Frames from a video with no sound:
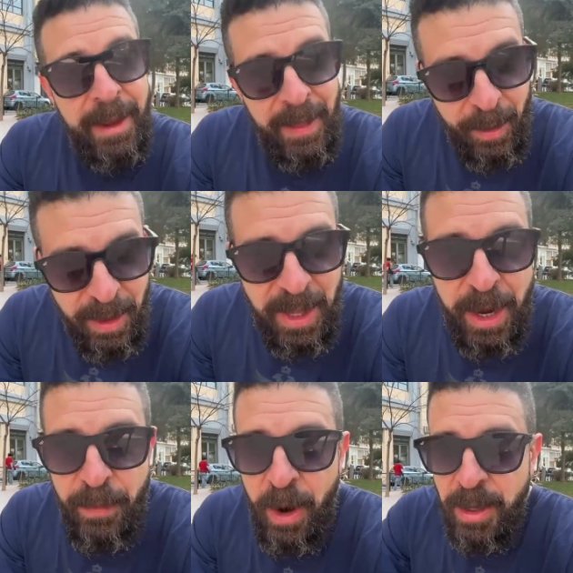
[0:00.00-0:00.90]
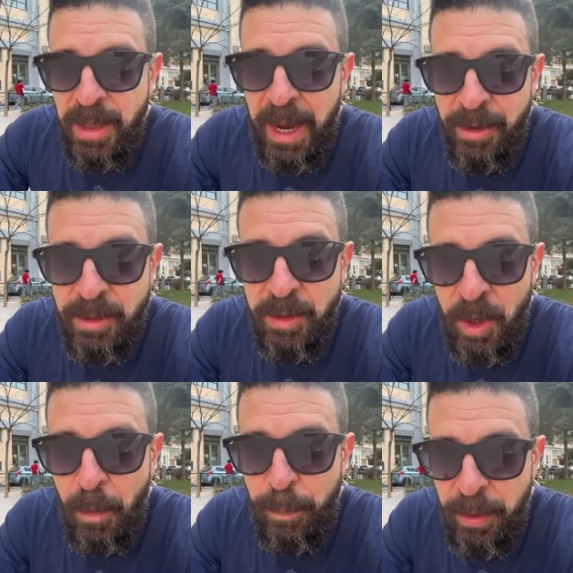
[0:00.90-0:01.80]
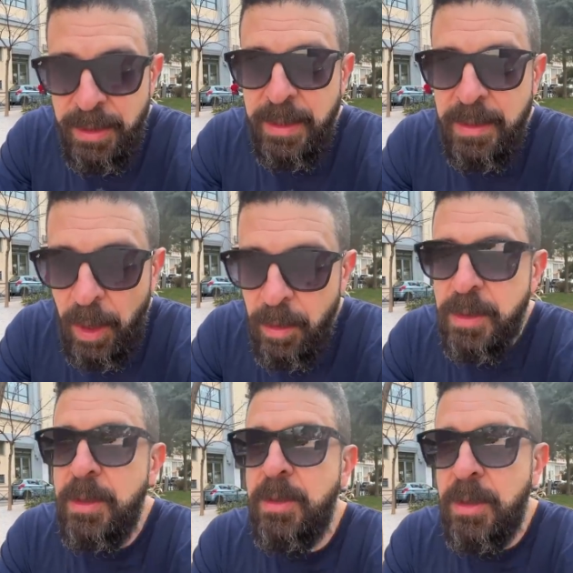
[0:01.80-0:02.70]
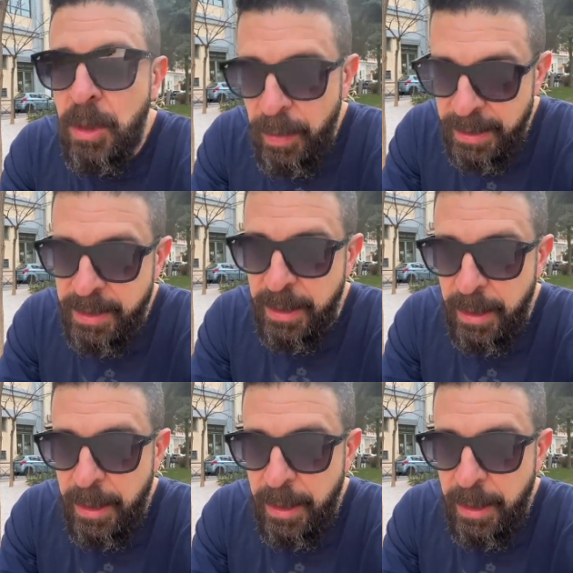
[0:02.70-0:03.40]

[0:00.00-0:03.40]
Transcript: And there were a lot of hardliners who told Putin, don't do it.